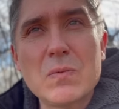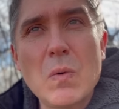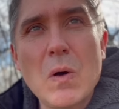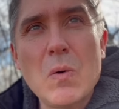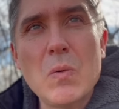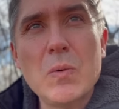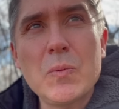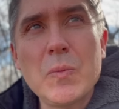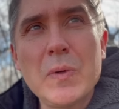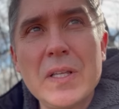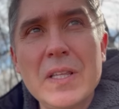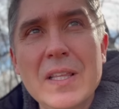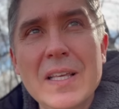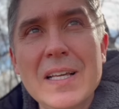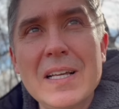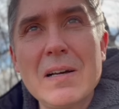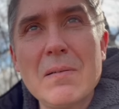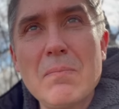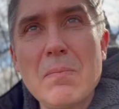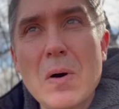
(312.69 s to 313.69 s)
Well, when we
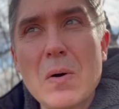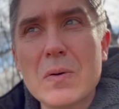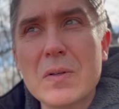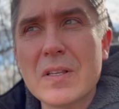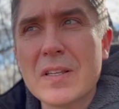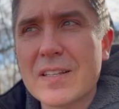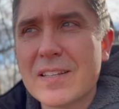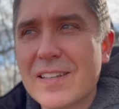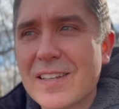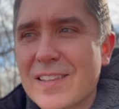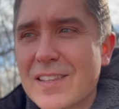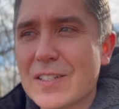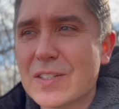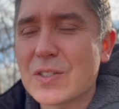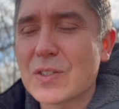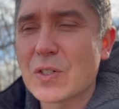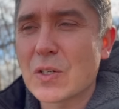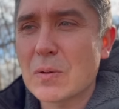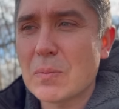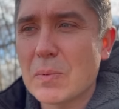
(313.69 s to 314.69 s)
think about the
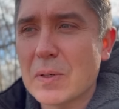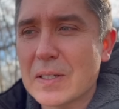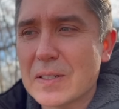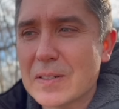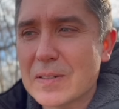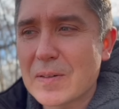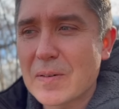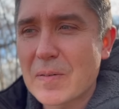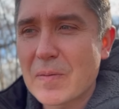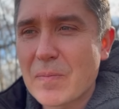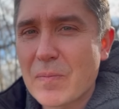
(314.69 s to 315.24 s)
serpent,